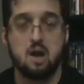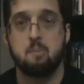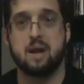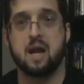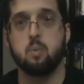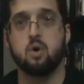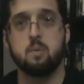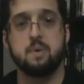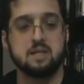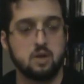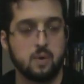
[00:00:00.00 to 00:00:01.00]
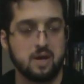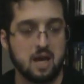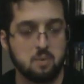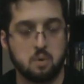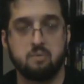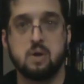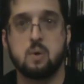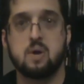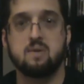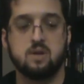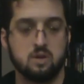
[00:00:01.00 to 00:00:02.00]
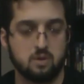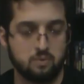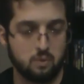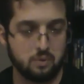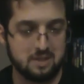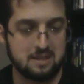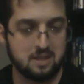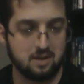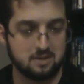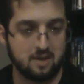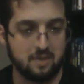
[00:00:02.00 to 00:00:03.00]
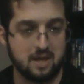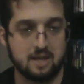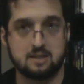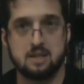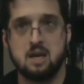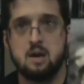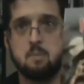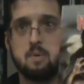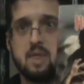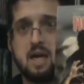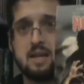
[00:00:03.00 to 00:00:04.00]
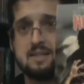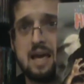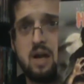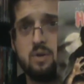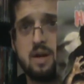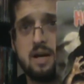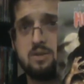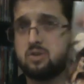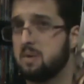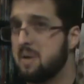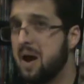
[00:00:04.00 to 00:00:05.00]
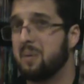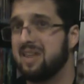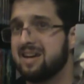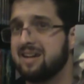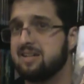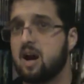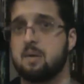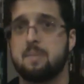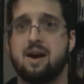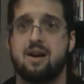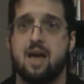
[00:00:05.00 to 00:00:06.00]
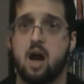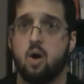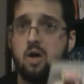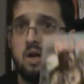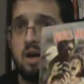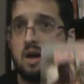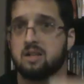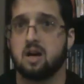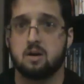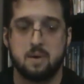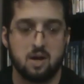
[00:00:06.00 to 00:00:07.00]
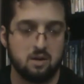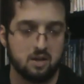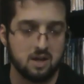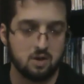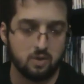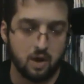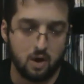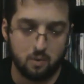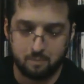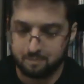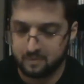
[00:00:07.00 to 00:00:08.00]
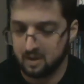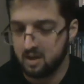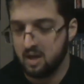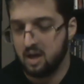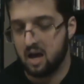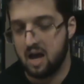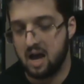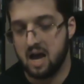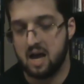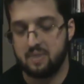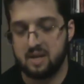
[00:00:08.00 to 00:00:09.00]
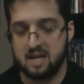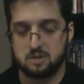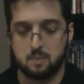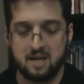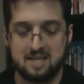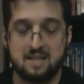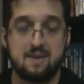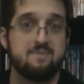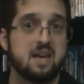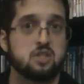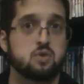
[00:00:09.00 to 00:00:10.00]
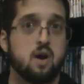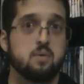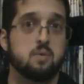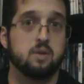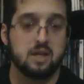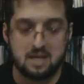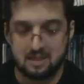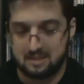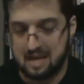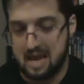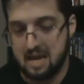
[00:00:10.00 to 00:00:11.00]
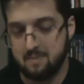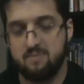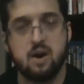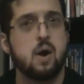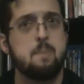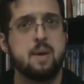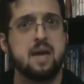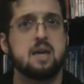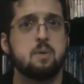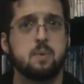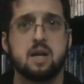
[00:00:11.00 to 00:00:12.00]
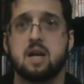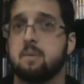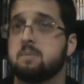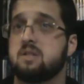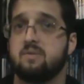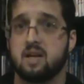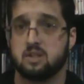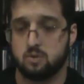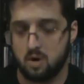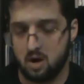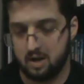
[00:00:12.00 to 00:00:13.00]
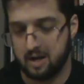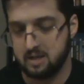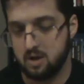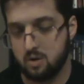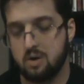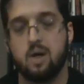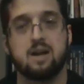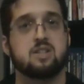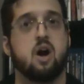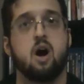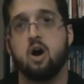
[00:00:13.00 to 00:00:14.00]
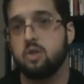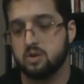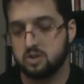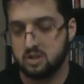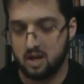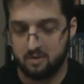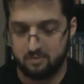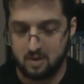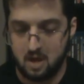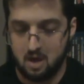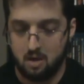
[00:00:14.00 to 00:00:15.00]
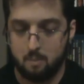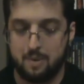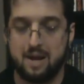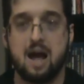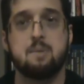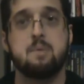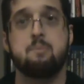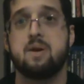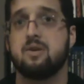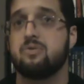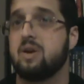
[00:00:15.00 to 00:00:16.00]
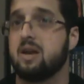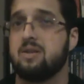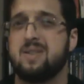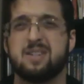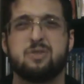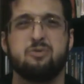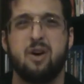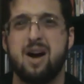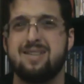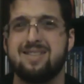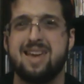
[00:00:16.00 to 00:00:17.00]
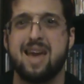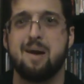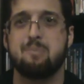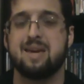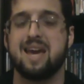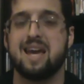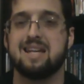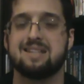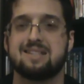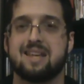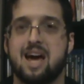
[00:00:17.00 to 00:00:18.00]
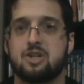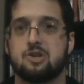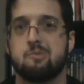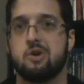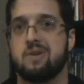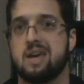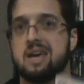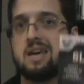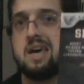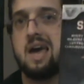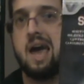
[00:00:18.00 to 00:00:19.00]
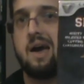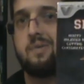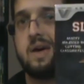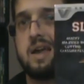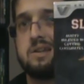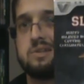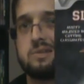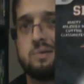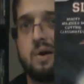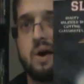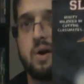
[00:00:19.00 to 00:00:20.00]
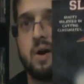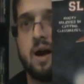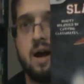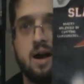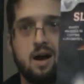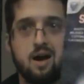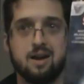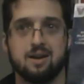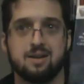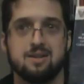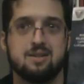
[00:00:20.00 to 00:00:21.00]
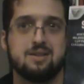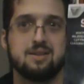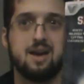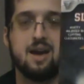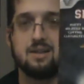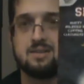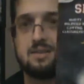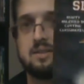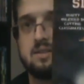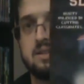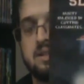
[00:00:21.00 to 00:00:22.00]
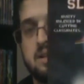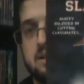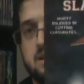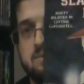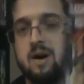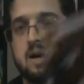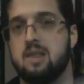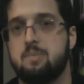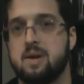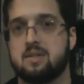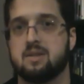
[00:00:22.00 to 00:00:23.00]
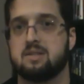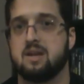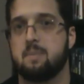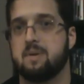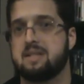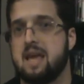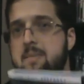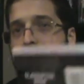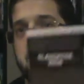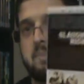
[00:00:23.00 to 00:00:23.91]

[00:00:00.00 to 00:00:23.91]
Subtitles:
But I will be doing a review, giving you the full details on this, but that is Hell Night. So I'm not really going to talk about it now. I'll talk about it later, though. The next one is a Vestron release, and I'm very picky when it comes to Vestron. I don't collect all their stuff, but I'm a big fan of this fun, campy 80s slasher movie, and that is Slaughter High. Yes. Finally picked this up. This came out